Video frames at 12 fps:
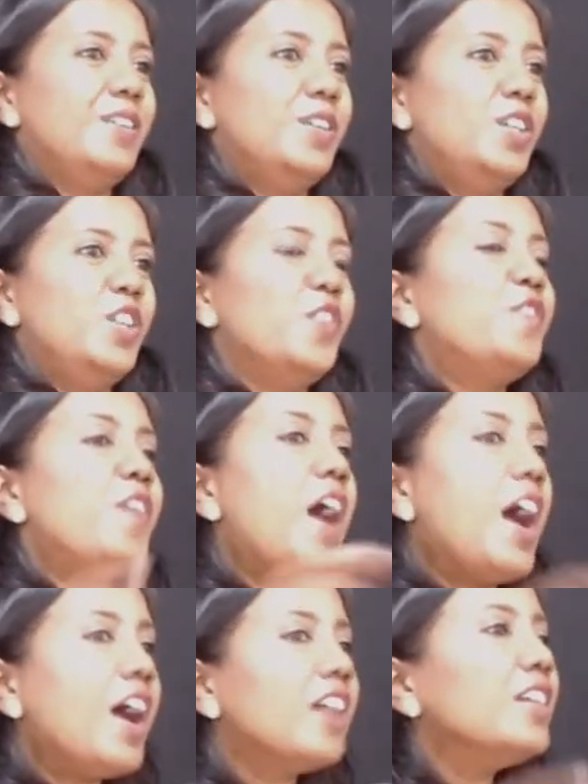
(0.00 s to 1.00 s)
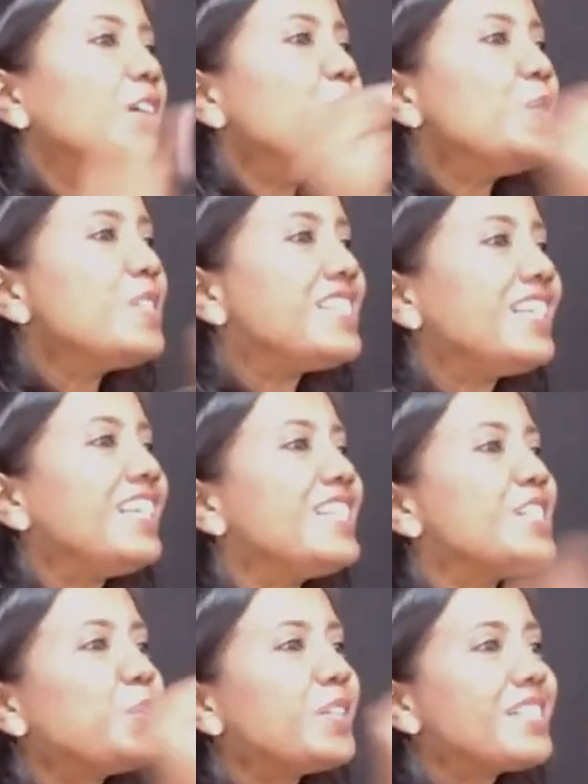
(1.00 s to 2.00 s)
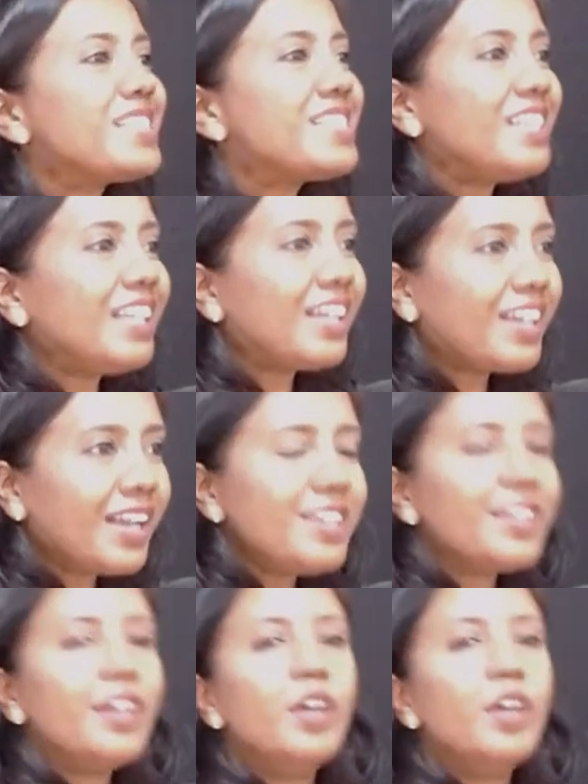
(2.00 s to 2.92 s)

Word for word: Your Father who sees you in secret